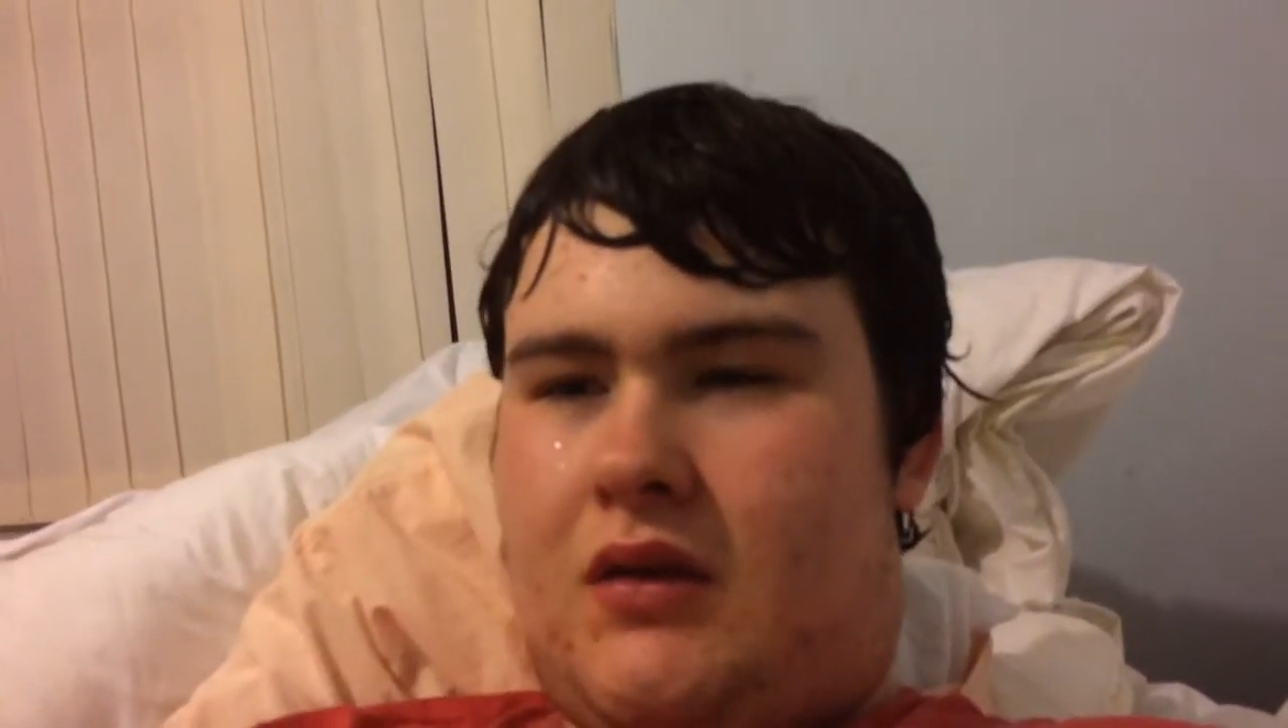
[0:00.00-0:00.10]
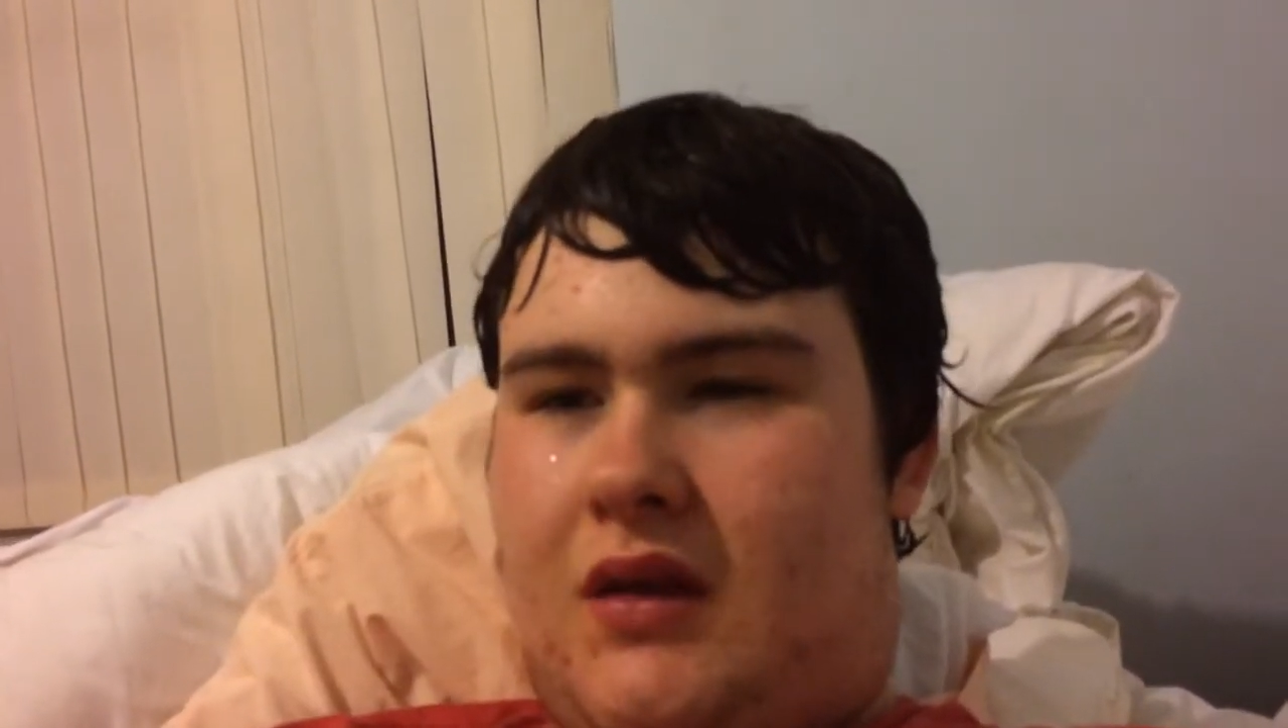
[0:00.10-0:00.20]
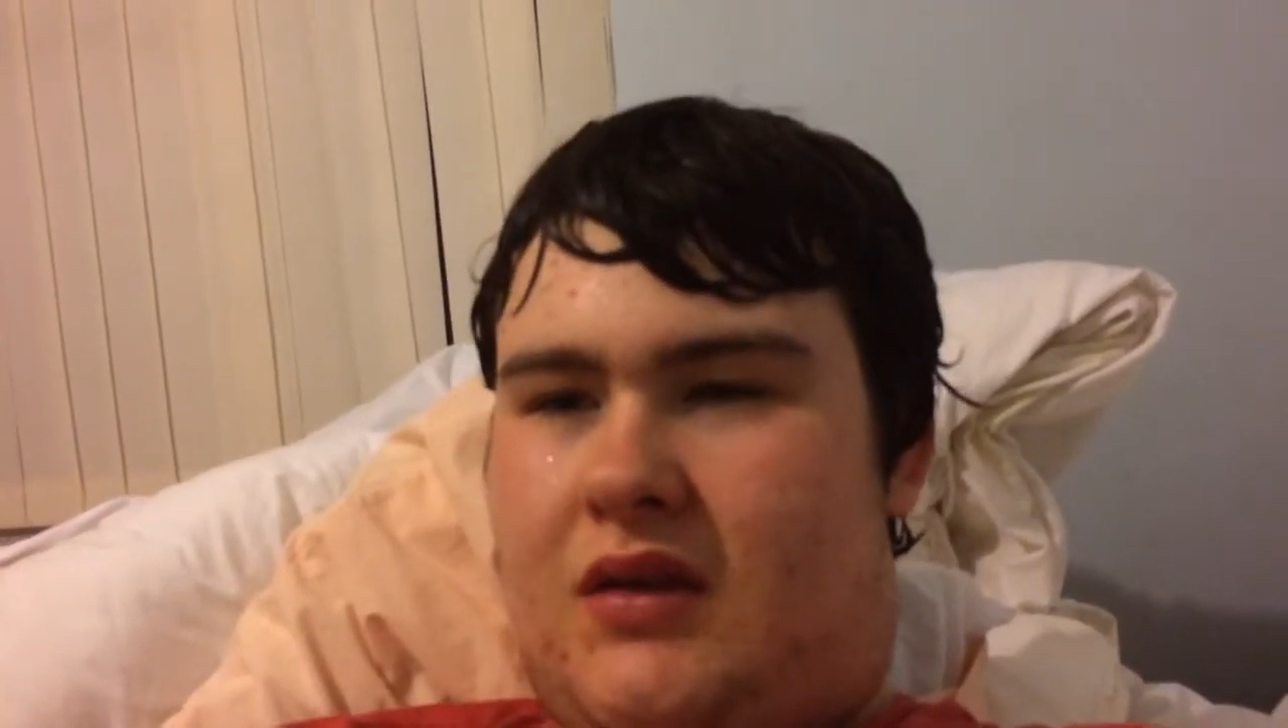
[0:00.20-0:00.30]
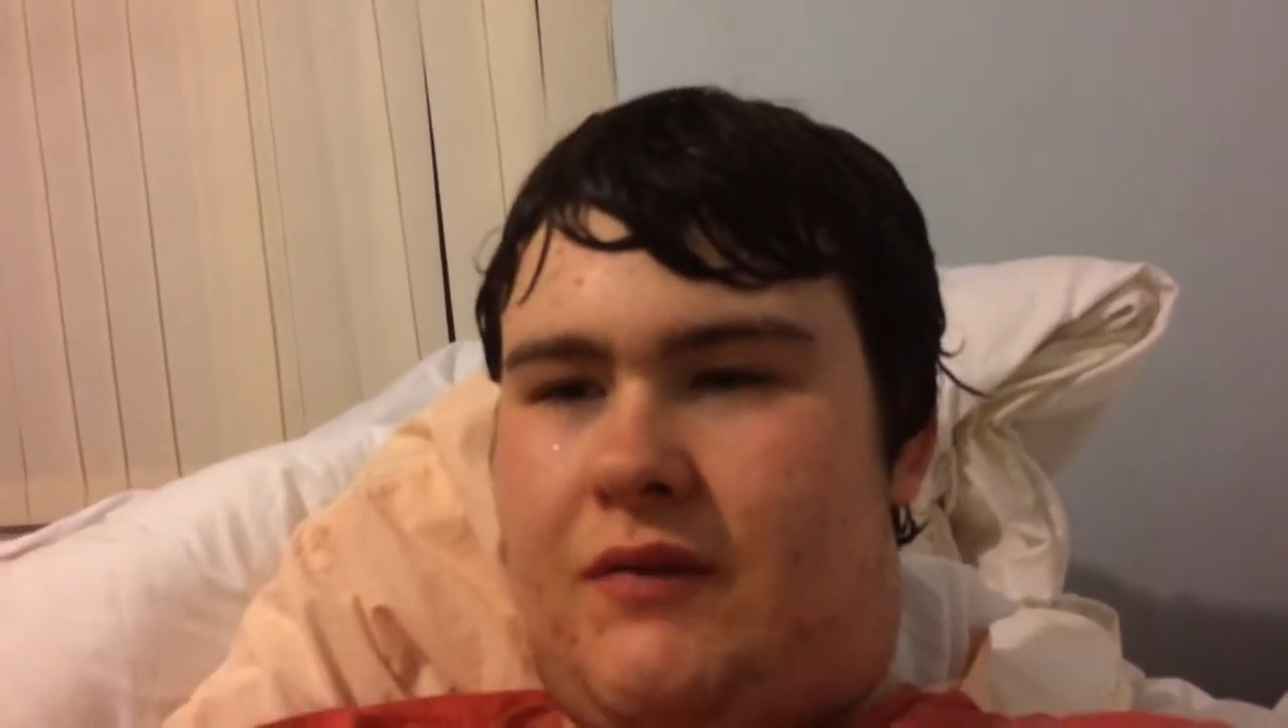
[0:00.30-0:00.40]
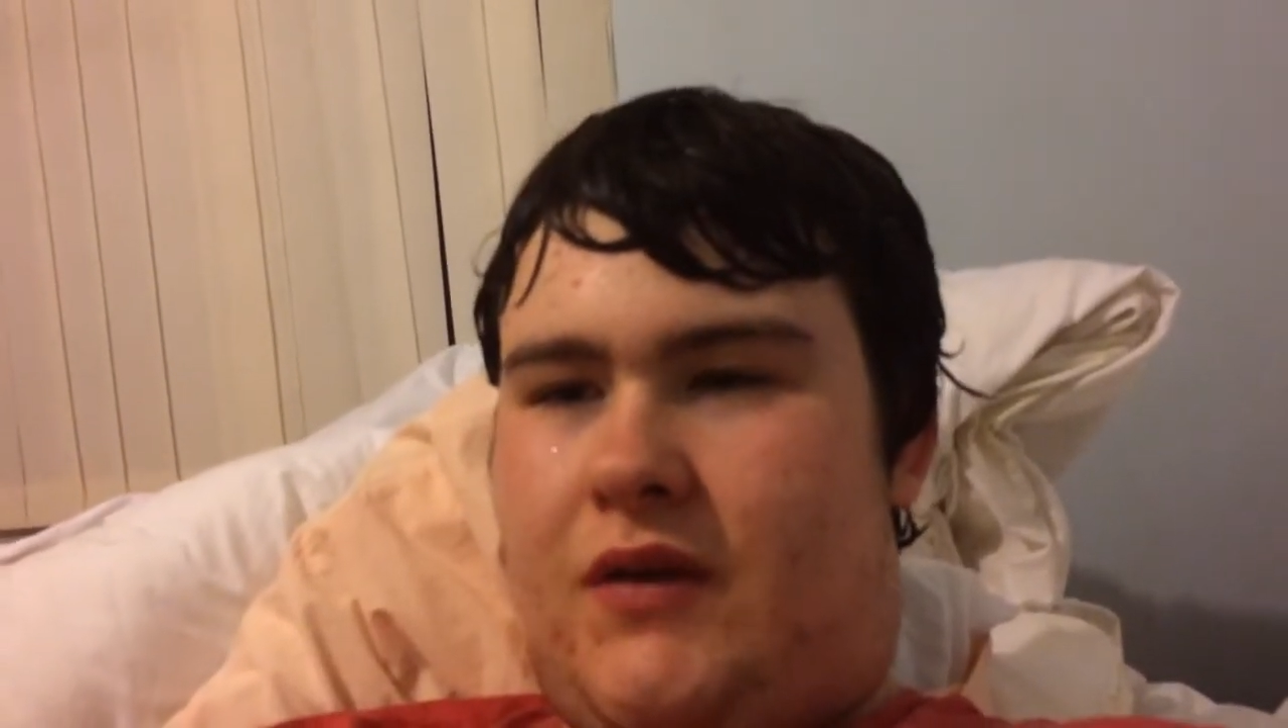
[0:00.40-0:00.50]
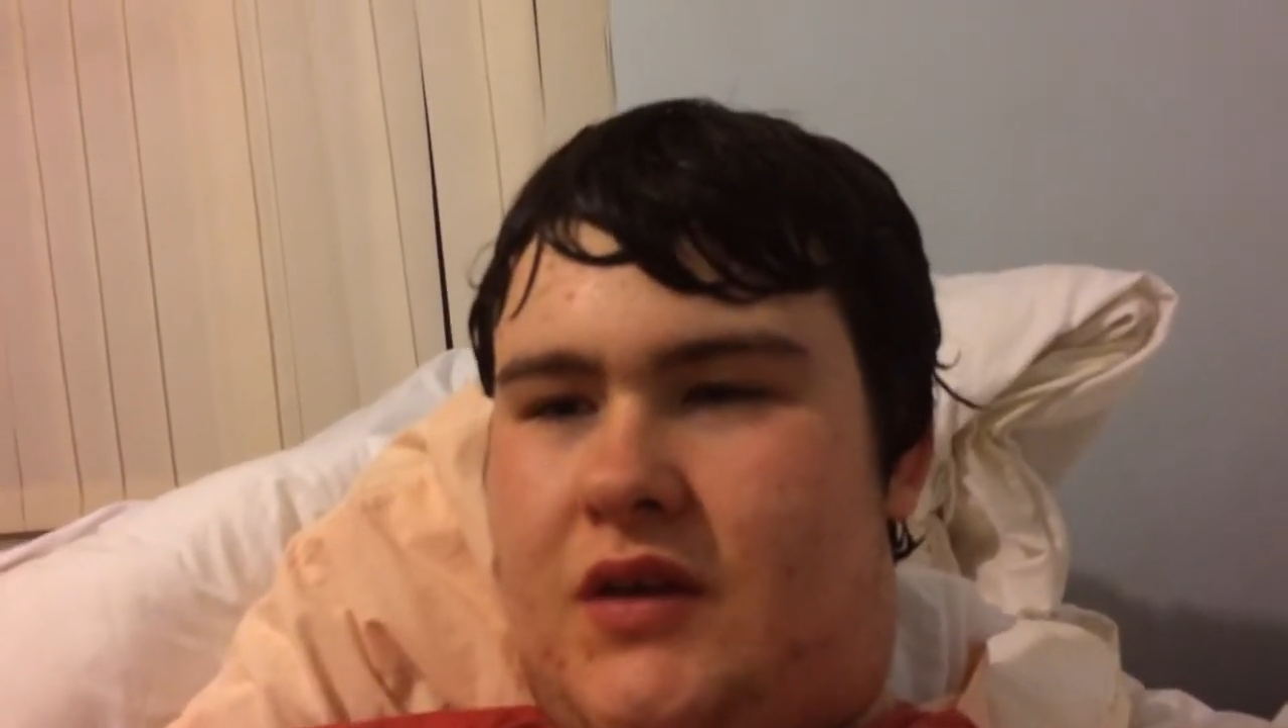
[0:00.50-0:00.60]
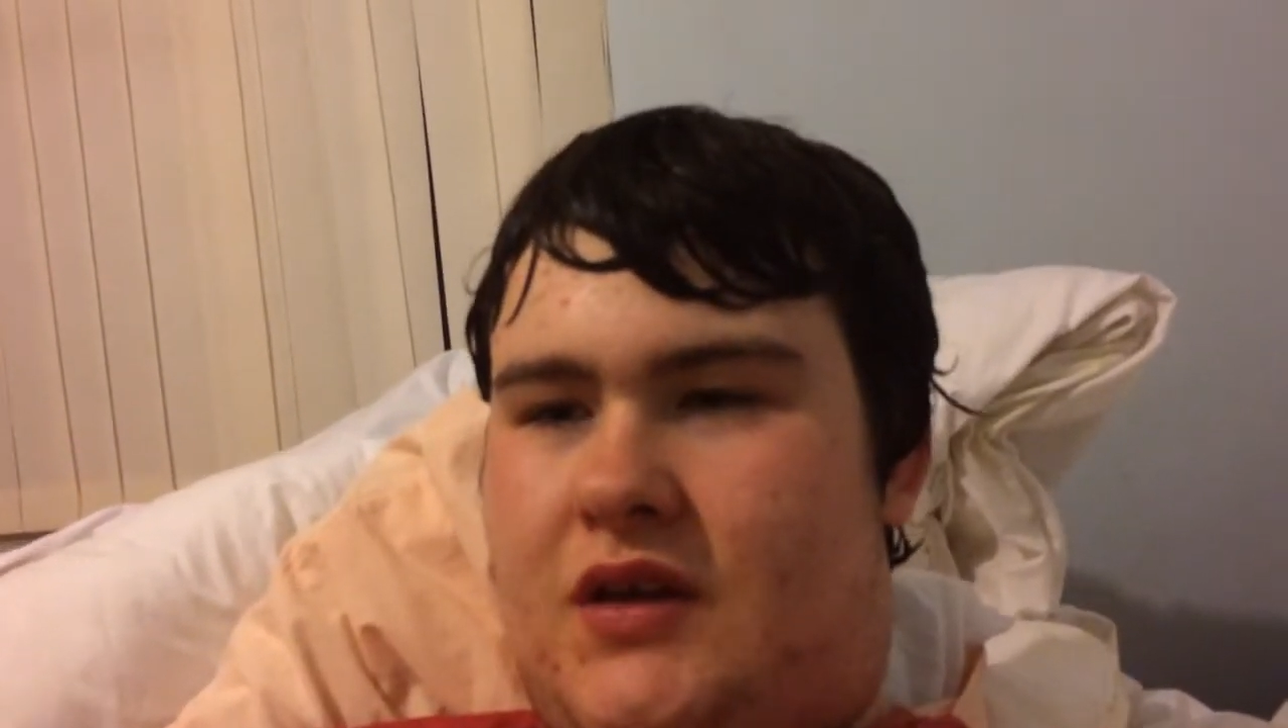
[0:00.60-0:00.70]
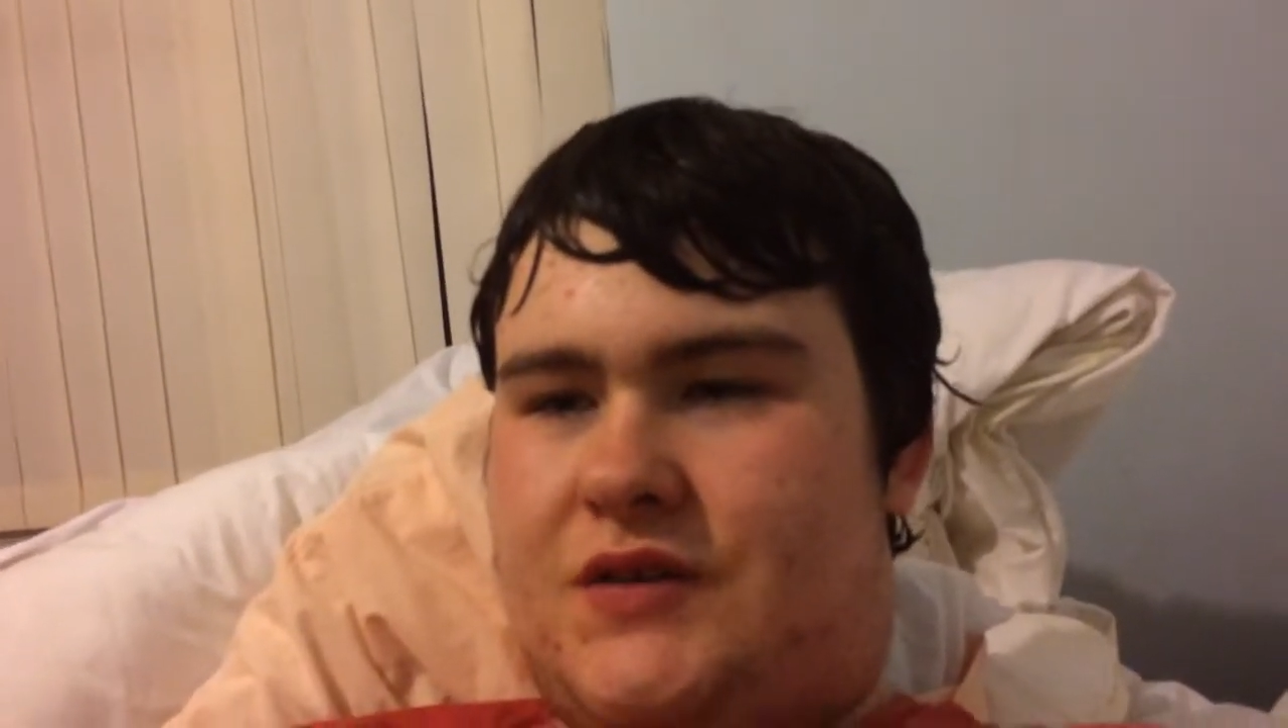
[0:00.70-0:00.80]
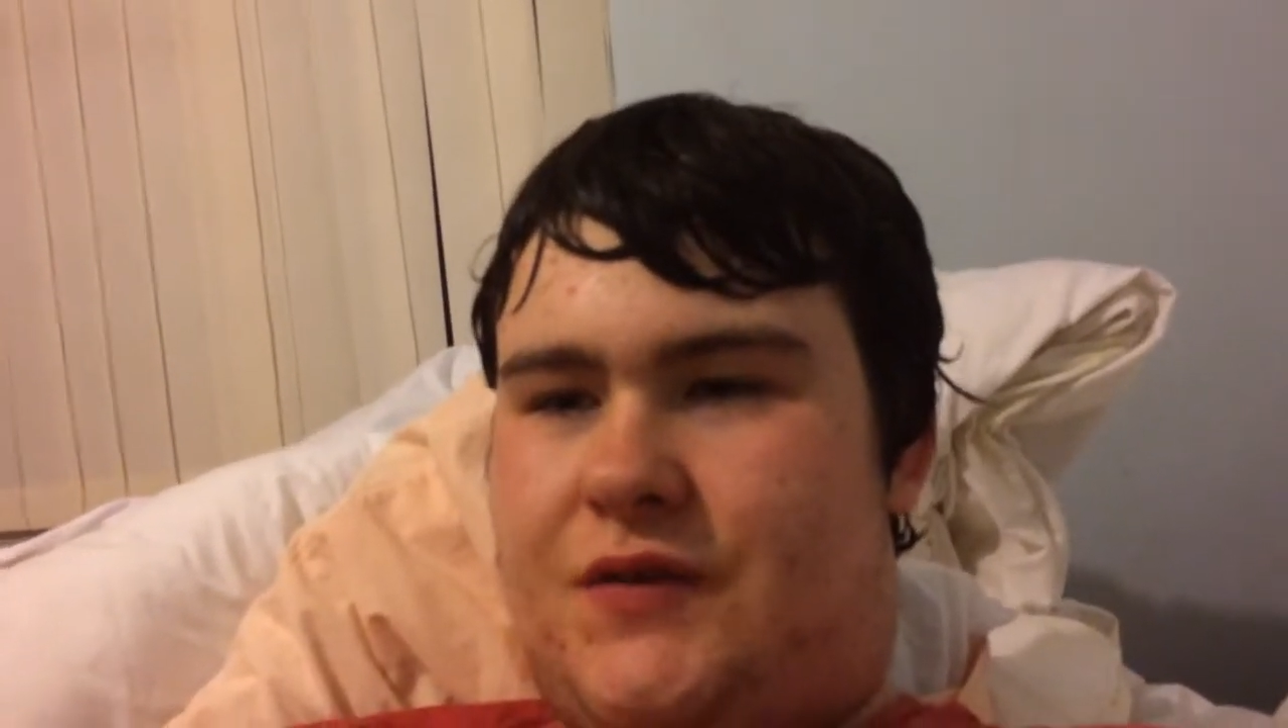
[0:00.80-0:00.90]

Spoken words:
that the video's